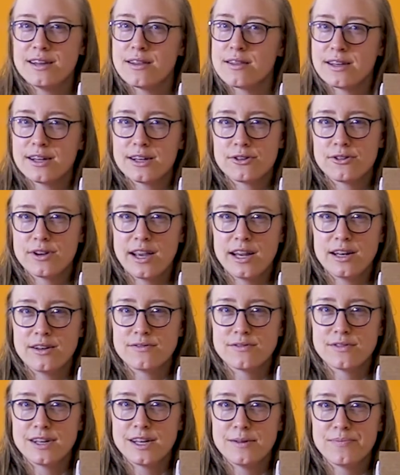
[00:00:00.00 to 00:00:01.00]
think
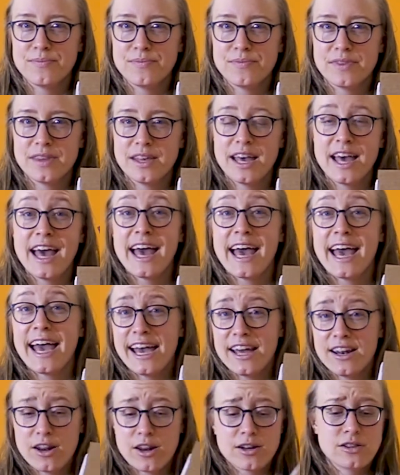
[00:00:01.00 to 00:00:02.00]
creatively.
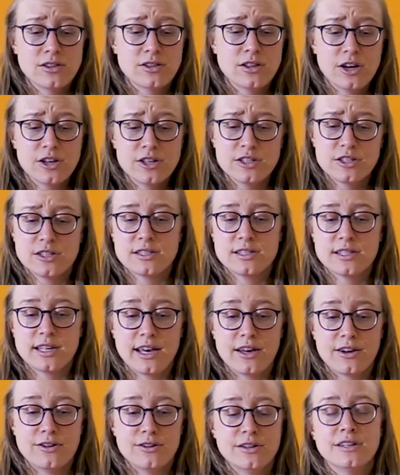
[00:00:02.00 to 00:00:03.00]
And on a larger
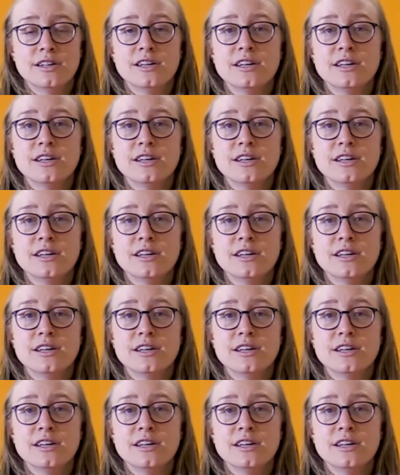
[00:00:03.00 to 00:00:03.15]
scale,